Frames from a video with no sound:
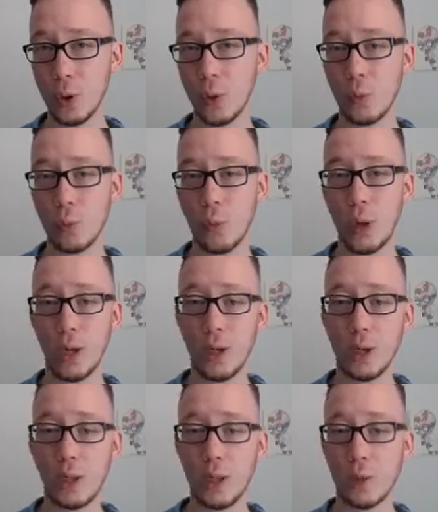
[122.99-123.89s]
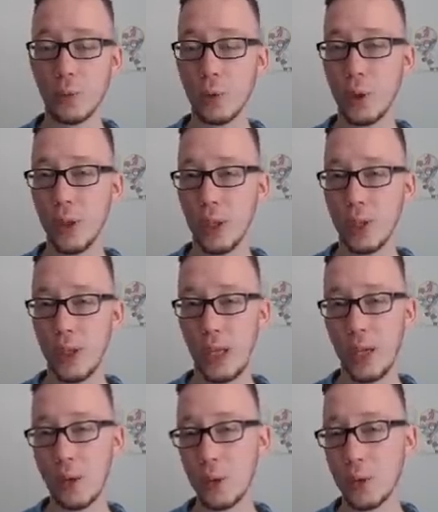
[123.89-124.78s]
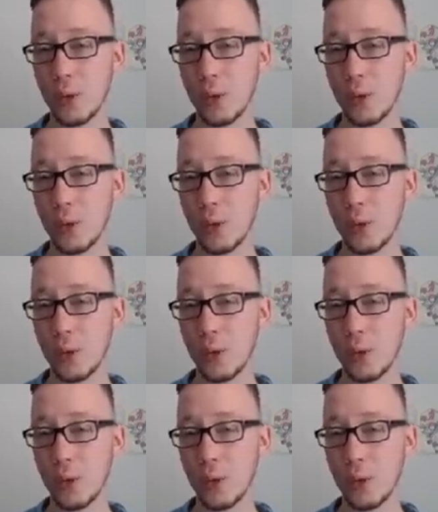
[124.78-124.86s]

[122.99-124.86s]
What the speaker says: what this really entails.